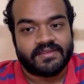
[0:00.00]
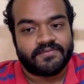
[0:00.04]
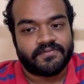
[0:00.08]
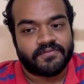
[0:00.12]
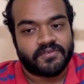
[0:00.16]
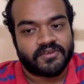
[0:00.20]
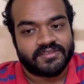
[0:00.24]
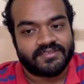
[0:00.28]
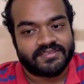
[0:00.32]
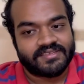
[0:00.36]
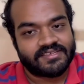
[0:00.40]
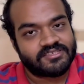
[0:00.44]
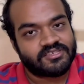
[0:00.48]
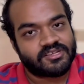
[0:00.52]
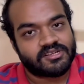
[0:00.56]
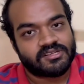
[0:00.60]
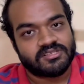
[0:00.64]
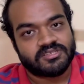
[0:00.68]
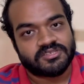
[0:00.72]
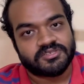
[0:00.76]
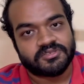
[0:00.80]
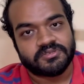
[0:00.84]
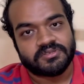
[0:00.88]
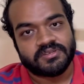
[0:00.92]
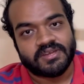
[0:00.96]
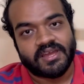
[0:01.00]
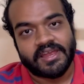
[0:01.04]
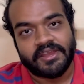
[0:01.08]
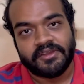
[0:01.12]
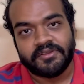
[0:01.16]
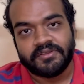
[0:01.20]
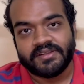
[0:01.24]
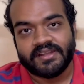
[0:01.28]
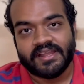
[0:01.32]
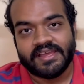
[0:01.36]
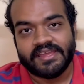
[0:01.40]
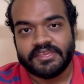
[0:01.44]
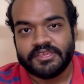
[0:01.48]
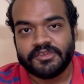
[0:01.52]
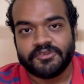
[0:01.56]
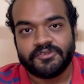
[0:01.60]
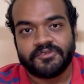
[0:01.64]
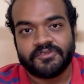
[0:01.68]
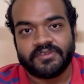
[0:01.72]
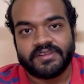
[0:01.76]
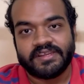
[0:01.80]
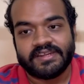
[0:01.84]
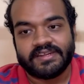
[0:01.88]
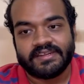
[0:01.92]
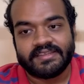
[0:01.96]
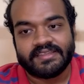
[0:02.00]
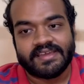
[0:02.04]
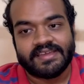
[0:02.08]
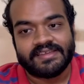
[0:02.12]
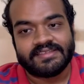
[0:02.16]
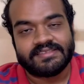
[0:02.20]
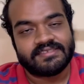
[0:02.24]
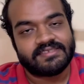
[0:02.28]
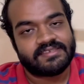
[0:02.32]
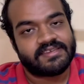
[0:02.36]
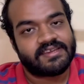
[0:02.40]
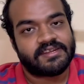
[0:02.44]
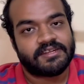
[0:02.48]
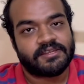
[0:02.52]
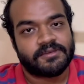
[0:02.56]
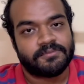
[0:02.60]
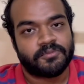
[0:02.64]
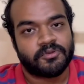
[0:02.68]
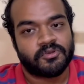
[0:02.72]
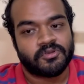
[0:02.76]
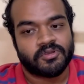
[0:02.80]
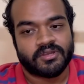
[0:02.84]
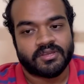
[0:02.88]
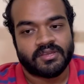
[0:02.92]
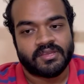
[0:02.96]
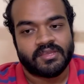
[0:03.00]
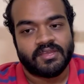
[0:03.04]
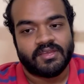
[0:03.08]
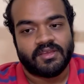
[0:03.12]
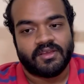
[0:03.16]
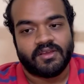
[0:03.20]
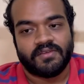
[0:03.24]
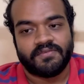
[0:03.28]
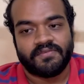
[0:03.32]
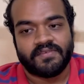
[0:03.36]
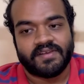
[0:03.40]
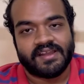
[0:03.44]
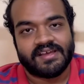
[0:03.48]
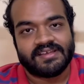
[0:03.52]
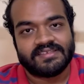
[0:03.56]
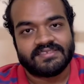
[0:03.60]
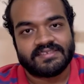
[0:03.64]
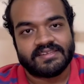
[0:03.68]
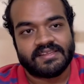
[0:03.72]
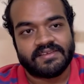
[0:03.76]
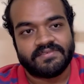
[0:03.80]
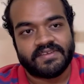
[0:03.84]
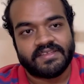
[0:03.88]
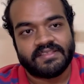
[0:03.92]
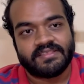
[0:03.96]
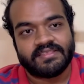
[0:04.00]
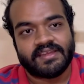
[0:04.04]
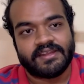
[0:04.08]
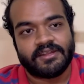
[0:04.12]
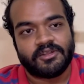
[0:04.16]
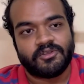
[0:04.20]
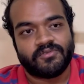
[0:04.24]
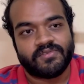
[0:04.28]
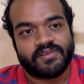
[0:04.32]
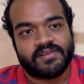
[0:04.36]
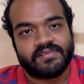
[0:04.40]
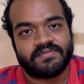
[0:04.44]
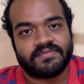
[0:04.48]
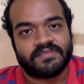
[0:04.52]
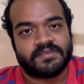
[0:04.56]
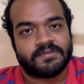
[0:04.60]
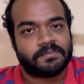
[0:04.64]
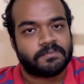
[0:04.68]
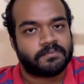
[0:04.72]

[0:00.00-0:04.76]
For this also, I would like you to read the NCERT book of class 11th and 12th